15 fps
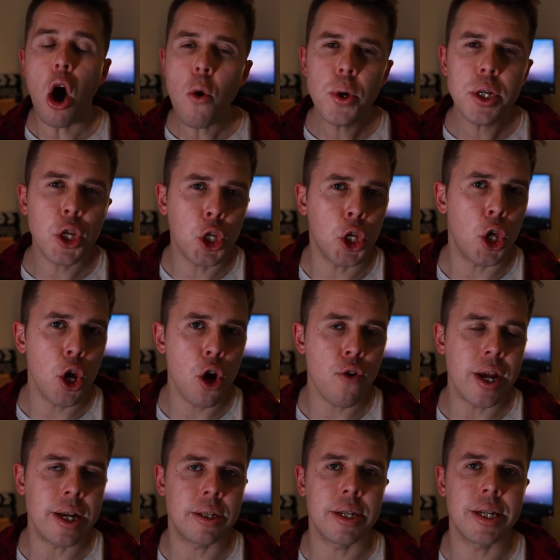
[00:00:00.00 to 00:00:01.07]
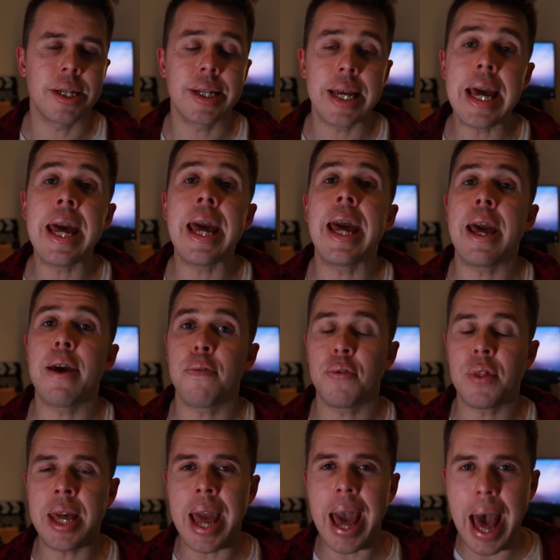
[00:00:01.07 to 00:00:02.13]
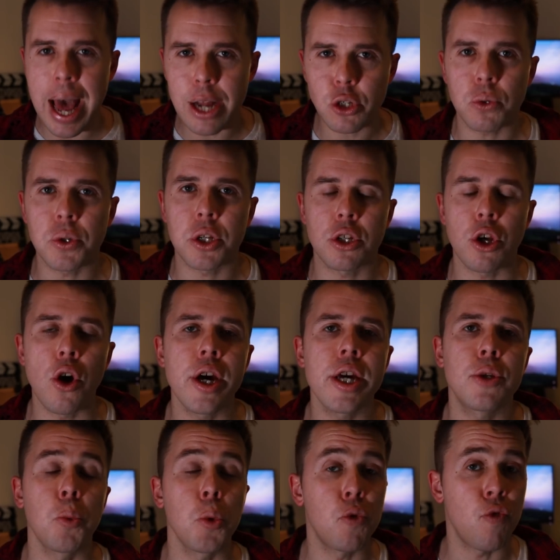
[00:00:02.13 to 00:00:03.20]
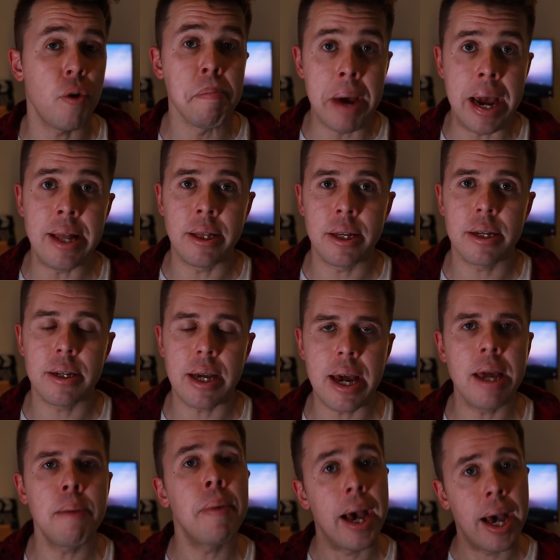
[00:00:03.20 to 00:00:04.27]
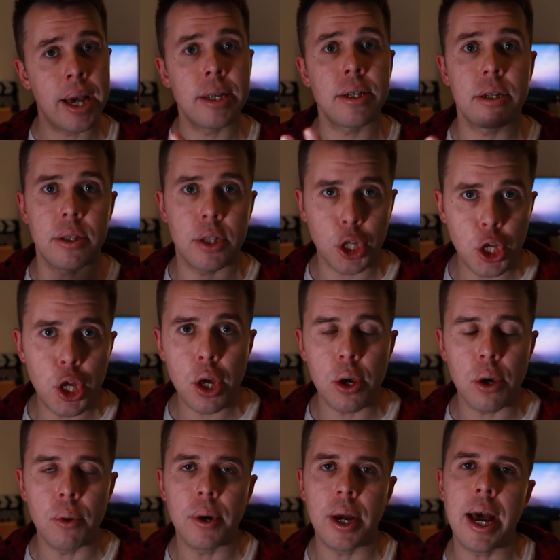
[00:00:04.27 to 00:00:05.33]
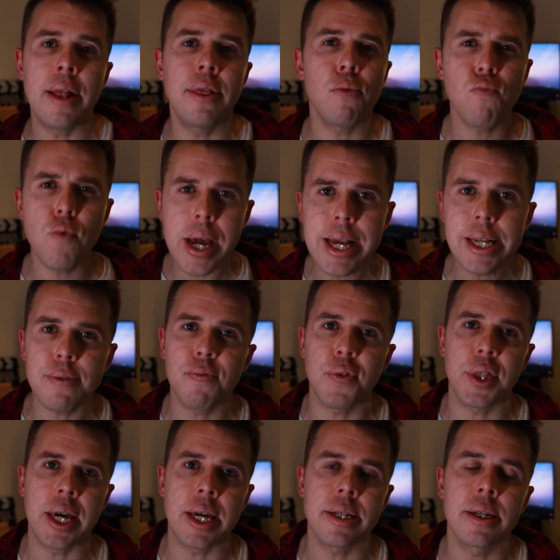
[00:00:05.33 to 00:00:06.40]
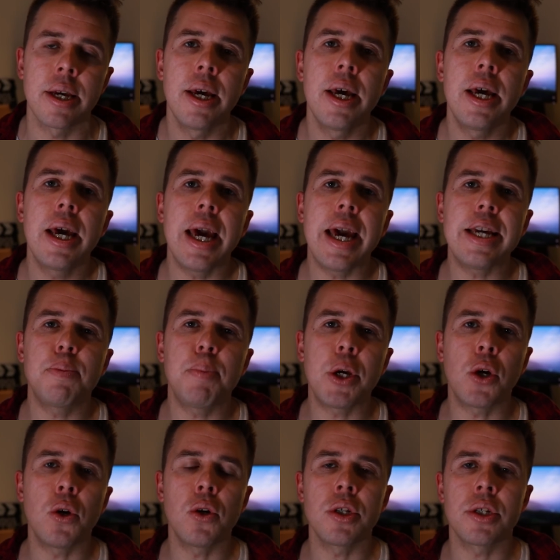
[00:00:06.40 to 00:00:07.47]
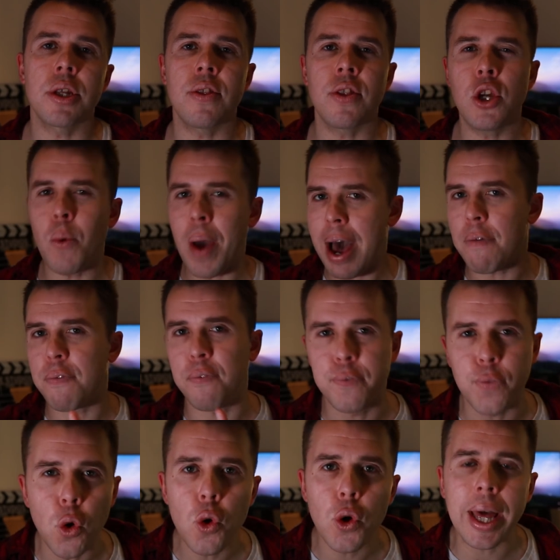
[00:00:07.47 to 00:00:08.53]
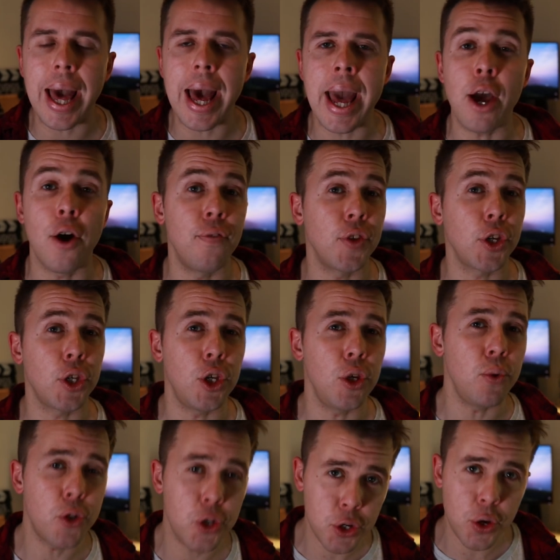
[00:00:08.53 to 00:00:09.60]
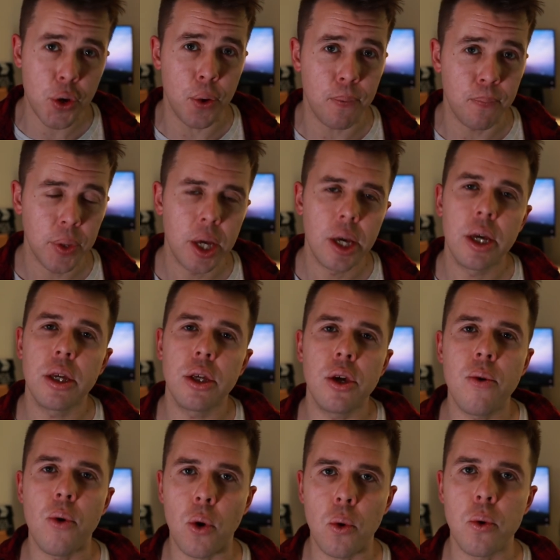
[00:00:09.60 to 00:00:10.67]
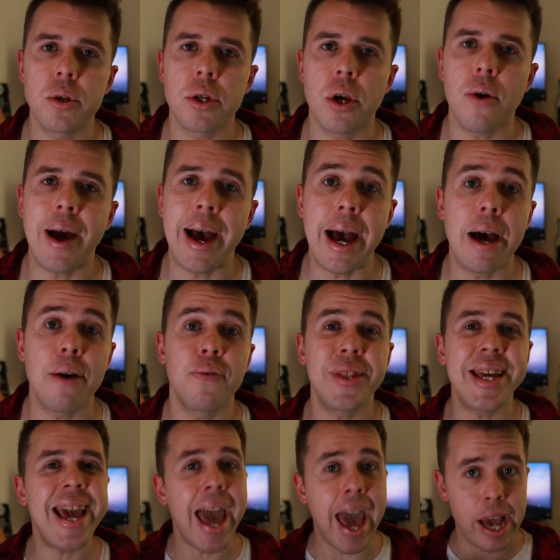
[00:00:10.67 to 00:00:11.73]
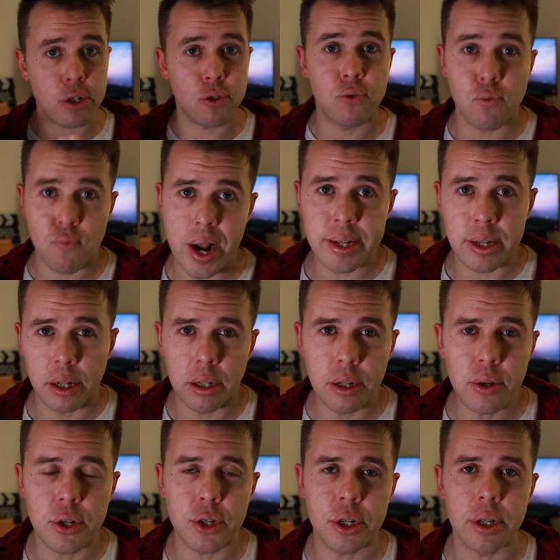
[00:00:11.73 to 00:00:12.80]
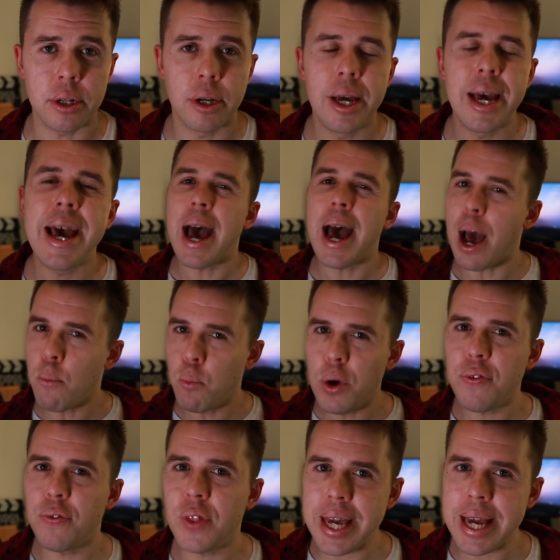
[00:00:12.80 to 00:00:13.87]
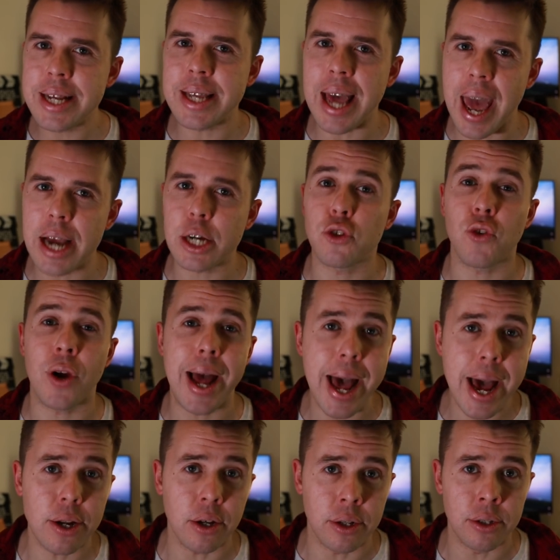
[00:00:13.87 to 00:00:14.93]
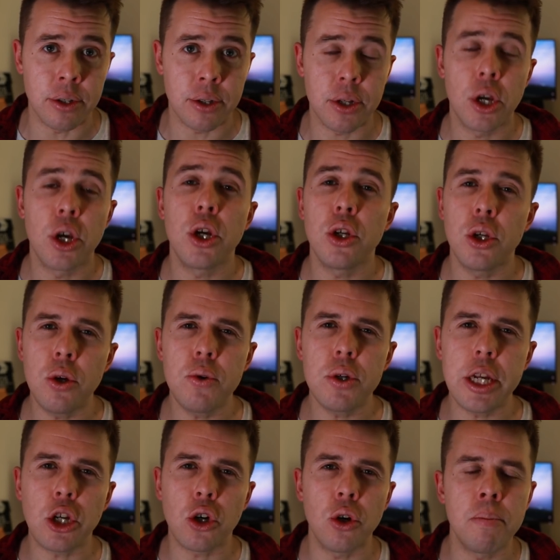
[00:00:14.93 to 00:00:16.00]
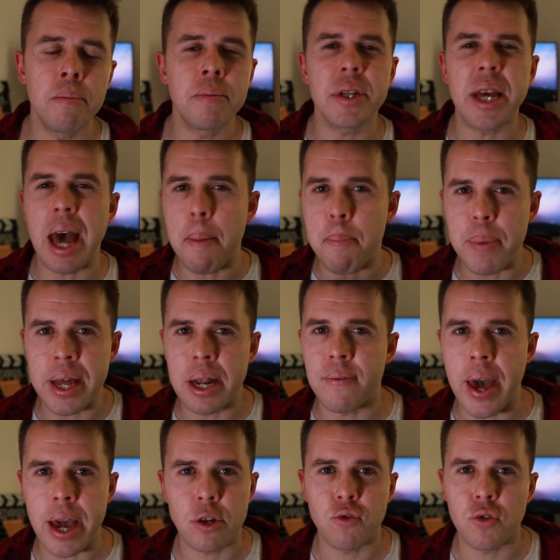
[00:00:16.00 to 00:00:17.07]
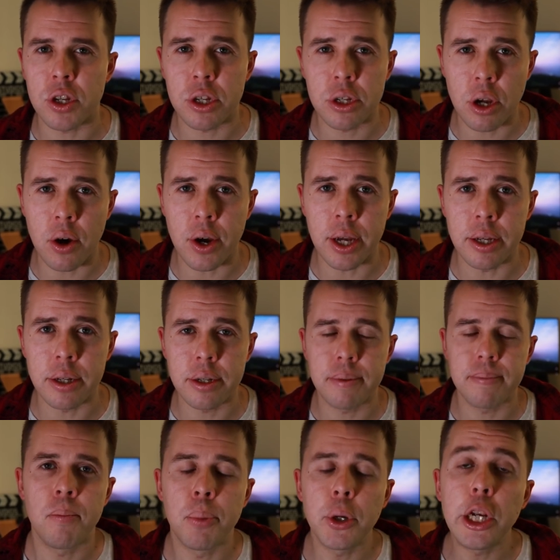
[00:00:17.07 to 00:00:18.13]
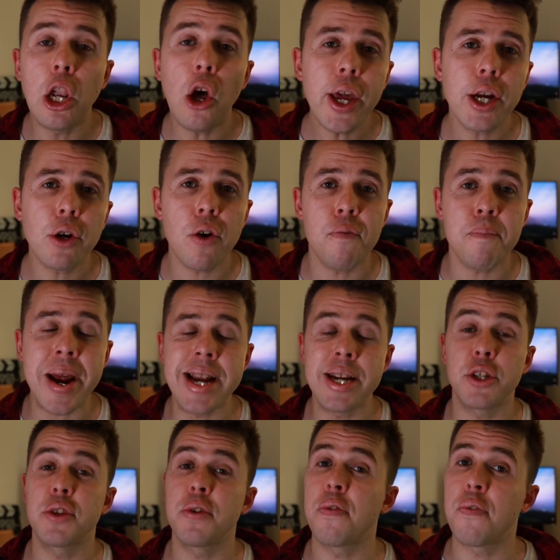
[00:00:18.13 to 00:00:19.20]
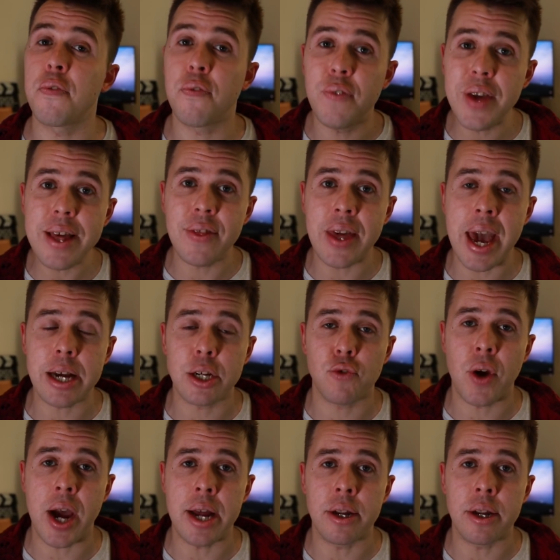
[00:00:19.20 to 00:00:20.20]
I was curious to see if the actual size would remain the same as the Q, and the reason for this is because you have four K on the Q two. You also have the extra resolution. And with these extra add-ons, usually comes a bit of extra size. But Leica have managed to fit the extra